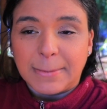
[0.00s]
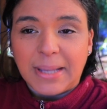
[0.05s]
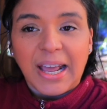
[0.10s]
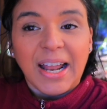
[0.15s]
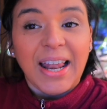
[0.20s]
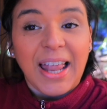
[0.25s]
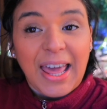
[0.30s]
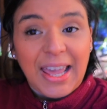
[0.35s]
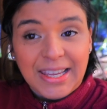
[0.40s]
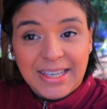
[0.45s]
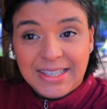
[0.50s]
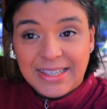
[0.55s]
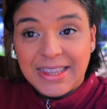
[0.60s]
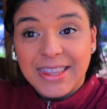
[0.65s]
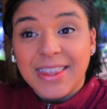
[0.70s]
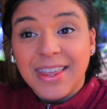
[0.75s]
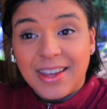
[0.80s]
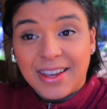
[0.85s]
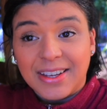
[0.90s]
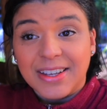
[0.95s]
like
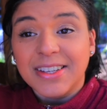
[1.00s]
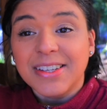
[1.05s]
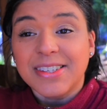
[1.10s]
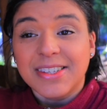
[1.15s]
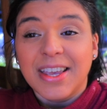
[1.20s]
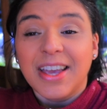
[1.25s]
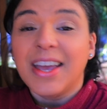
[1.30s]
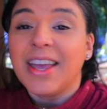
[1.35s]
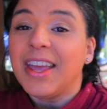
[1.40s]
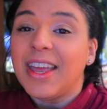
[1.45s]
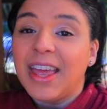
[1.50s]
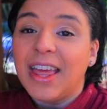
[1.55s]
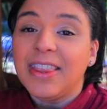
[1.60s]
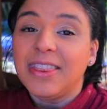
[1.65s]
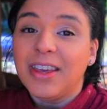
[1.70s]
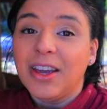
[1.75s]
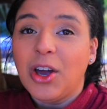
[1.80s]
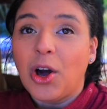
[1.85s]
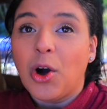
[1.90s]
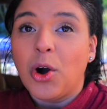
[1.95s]
this in
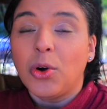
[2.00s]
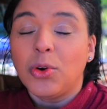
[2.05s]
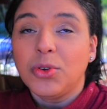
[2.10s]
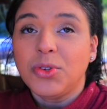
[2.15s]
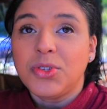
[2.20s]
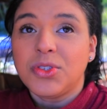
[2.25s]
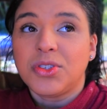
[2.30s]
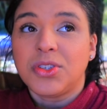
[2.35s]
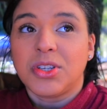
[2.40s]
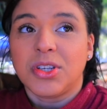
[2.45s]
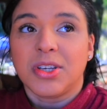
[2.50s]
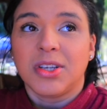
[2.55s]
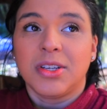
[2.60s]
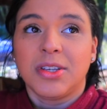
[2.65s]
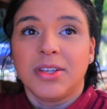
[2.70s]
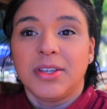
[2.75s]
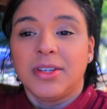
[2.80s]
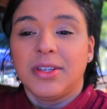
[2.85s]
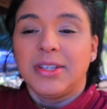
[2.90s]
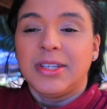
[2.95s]
the coast,
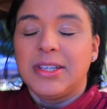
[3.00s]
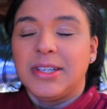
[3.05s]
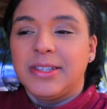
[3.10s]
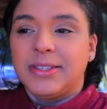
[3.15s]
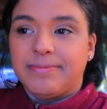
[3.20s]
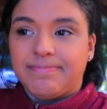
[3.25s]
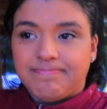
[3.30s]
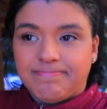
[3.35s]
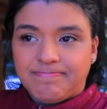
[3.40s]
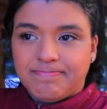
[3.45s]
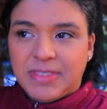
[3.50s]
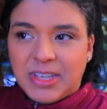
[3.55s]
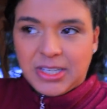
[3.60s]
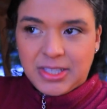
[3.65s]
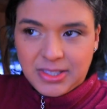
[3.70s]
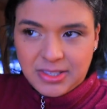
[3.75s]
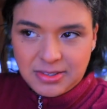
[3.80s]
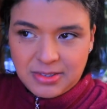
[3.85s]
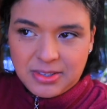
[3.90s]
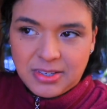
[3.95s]

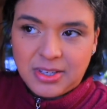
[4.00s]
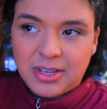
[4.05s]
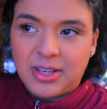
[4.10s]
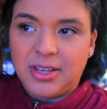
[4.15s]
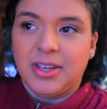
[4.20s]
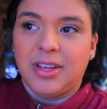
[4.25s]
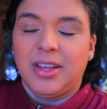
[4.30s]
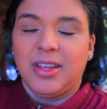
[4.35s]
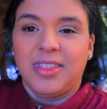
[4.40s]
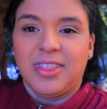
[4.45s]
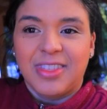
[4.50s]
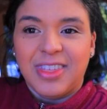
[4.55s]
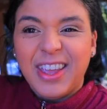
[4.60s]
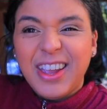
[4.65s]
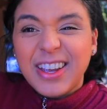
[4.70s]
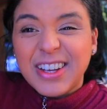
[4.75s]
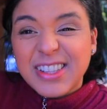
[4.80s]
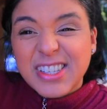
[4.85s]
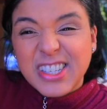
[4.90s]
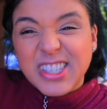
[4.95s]
it's, I
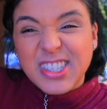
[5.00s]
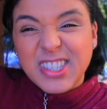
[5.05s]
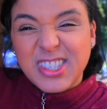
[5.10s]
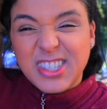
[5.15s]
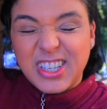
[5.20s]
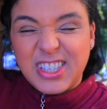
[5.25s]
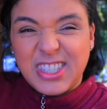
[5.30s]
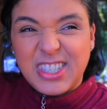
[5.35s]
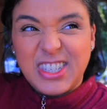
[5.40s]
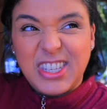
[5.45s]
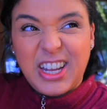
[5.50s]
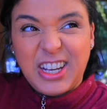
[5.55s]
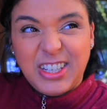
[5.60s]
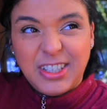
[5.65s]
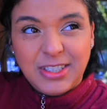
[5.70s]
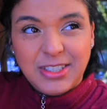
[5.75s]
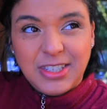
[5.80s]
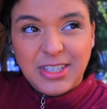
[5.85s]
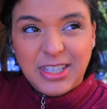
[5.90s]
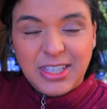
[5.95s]
think it's since
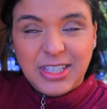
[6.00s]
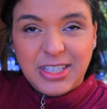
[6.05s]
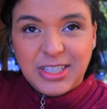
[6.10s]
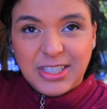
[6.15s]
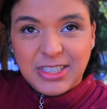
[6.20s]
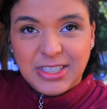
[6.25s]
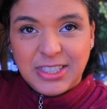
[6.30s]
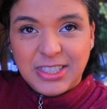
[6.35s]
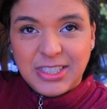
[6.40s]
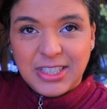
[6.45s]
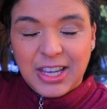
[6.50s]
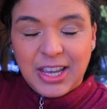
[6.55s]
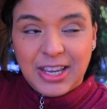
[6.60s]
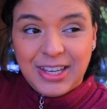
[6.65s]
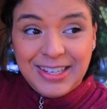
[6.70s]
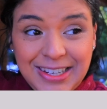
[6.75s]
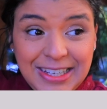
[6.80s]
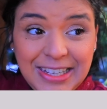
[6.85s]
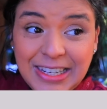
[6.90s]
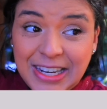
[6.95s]

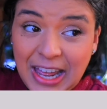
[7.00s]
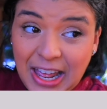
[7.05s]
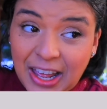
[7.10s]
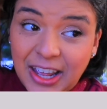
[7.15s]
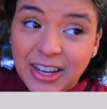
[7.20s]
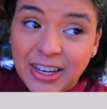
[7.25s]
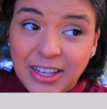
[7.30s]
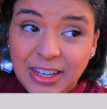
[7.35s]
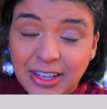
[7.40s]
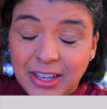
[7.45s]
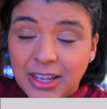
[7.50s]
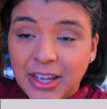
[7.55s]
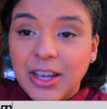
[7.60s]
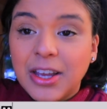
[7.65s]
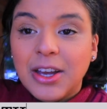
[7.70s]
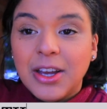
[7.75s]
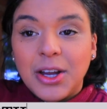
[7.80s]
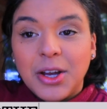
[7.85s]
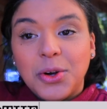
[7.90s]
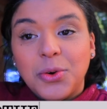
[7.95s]
1989,
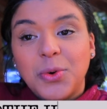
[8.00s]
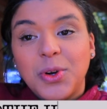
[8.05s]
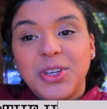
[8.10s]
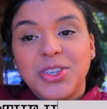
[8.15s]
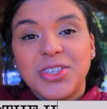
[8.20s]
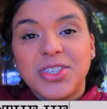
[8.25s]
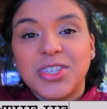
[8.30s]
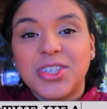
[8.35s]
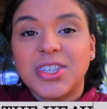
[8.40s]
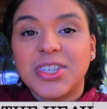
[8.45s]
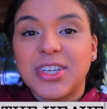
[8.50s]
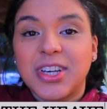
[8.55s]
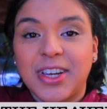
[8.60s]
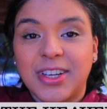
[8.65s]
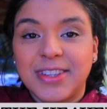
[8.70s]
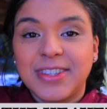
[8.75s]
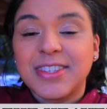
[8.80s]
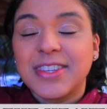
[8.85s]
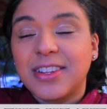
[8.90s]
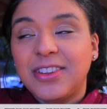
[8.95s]
which
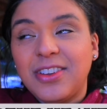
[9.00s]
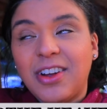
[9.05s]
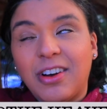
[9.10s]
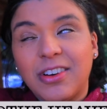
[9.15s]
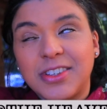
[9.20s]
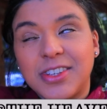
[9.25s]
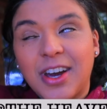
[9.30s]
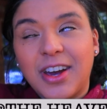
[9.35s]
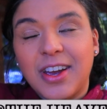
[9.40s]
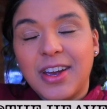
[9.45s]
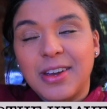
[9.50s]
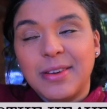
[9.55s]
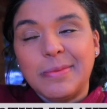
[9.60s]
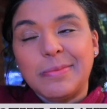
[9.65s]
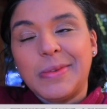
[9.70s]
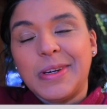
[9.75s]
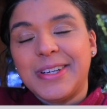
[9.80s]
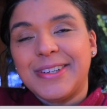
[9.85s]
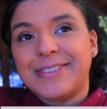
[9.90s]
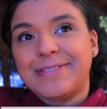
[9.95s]
it's a long
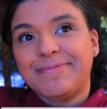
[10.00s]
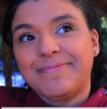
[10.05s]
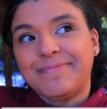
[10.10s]
time, but